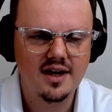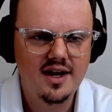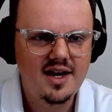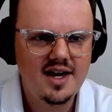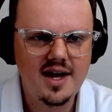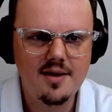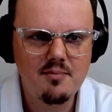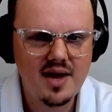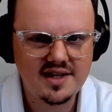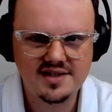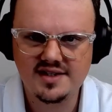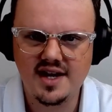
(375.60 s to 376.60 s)
it
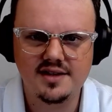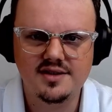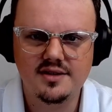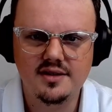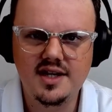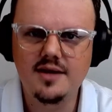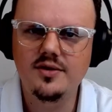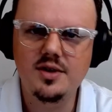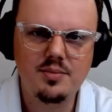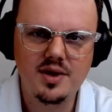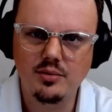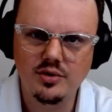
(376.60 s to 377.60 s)
makes sense, even to
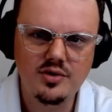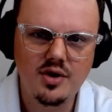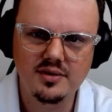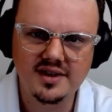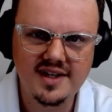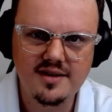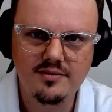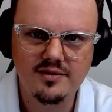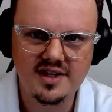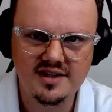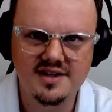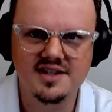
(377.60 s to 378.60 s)
people who don't live
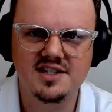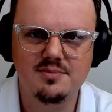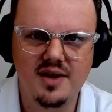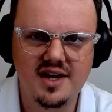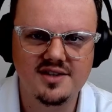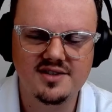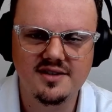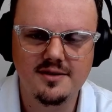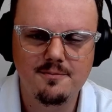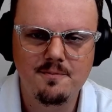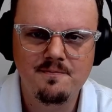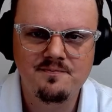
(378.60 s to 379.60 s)
in this space.
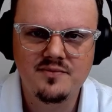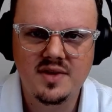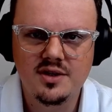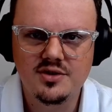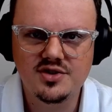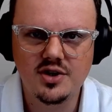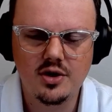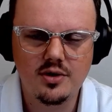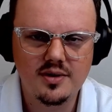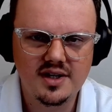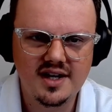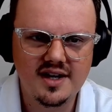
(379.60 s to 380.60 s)
So
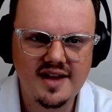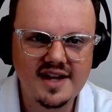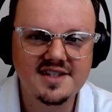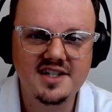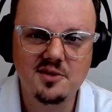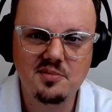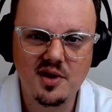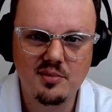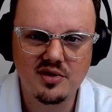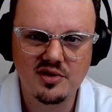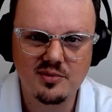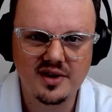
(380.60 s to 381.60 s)
that's tip number
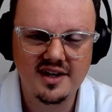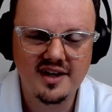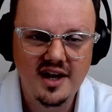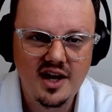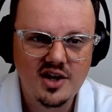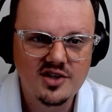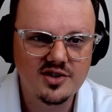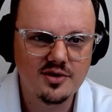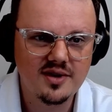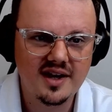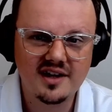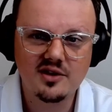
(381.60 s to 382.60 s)
3. So
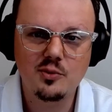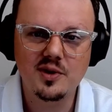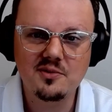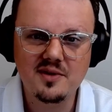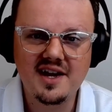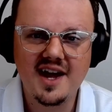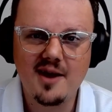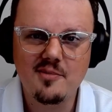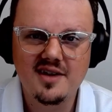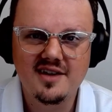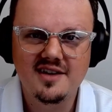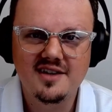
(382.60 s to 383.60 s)
a quick recap.
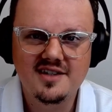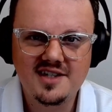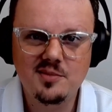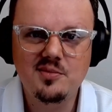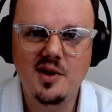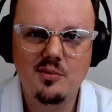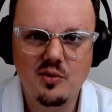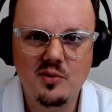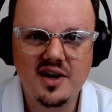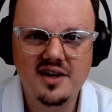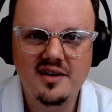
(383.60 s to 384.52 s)
Tip number 1,